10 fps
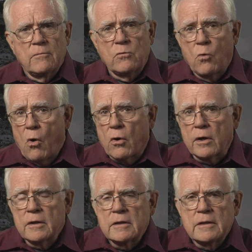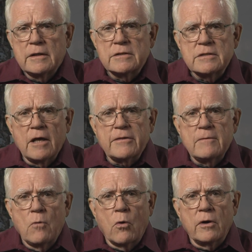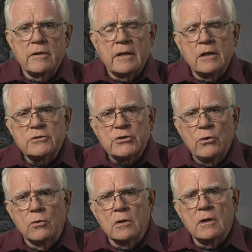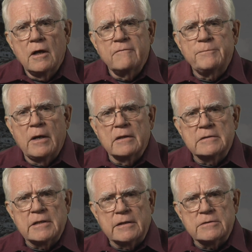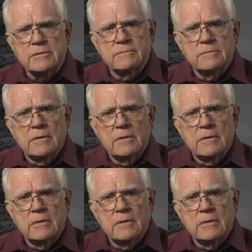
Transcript: But war is nothing more than a tool of politics.